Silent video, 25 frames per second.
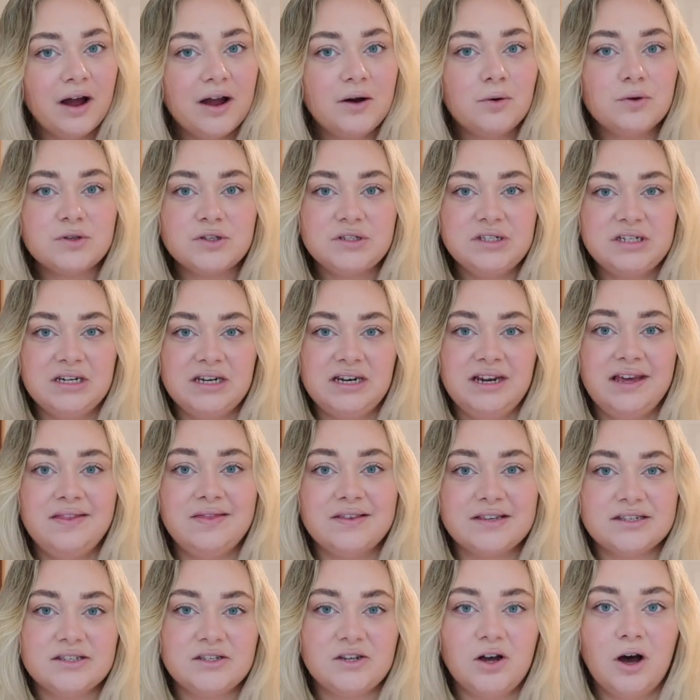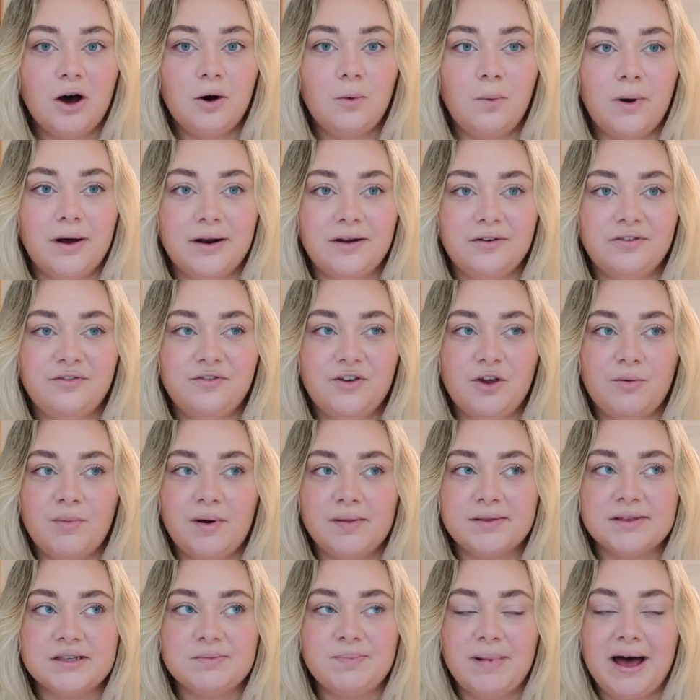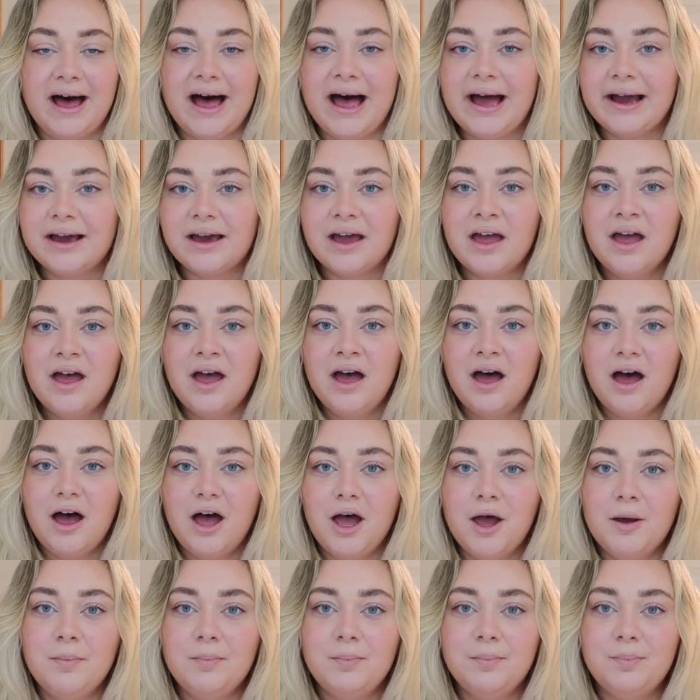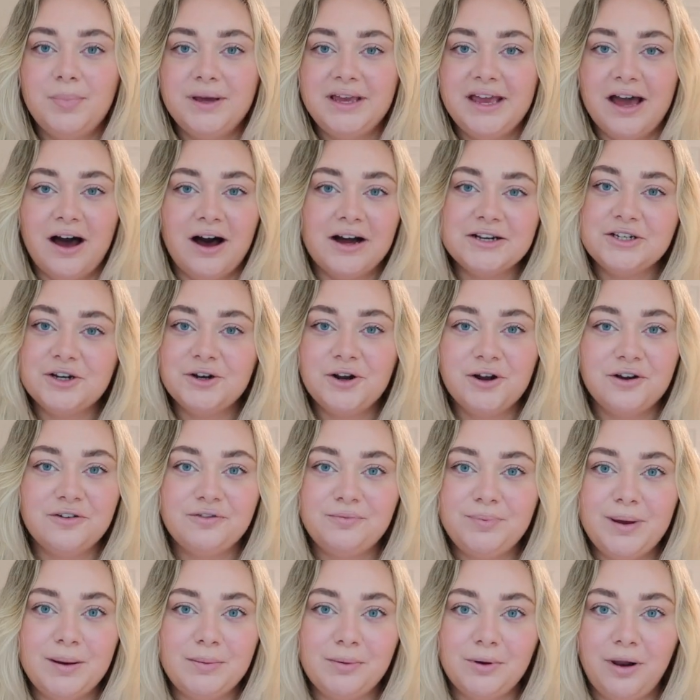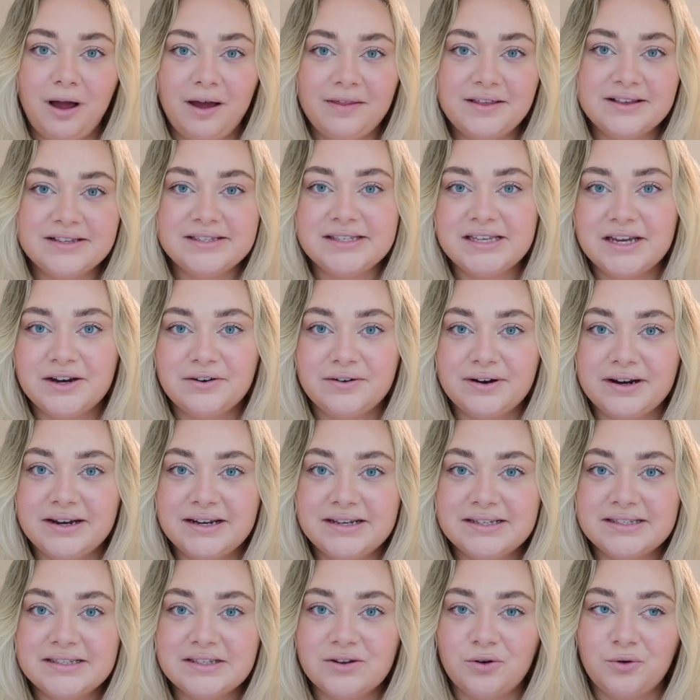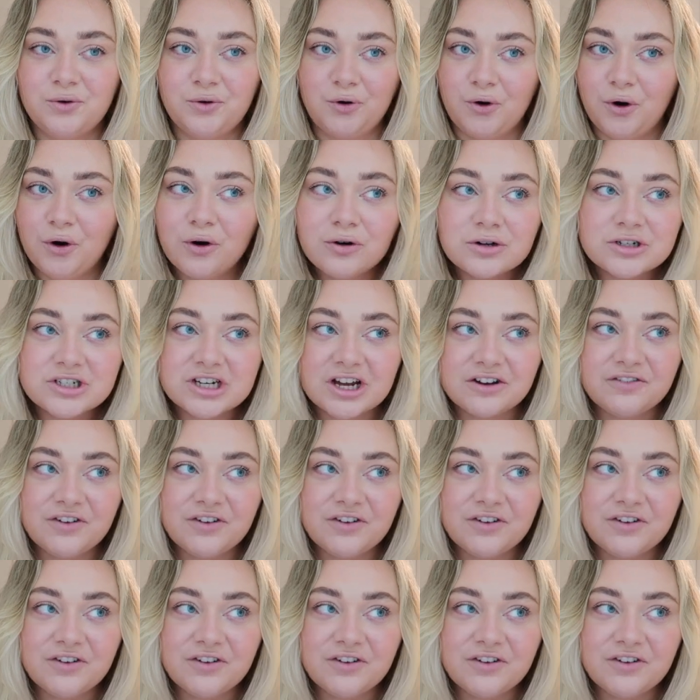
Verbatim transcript: I also did an In the Style one a few months back, um but yeah, I don't know if people like these series or not.